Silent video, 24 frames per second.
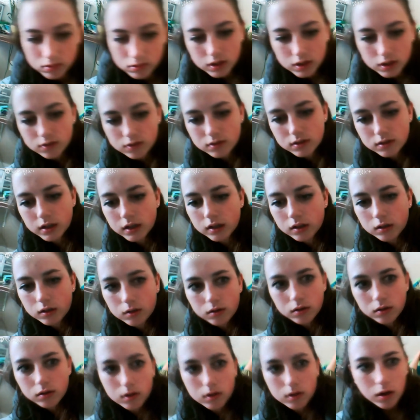So
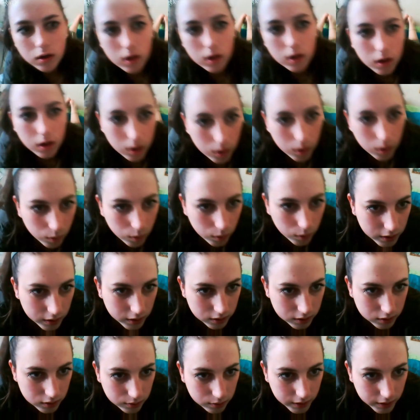
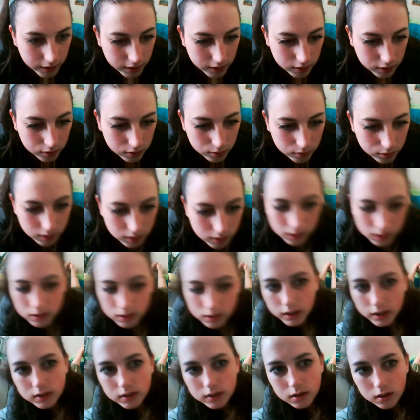what do I do when the
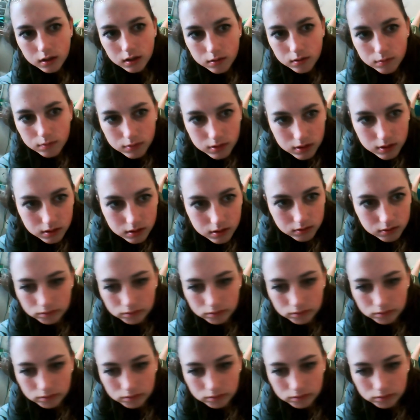test comes?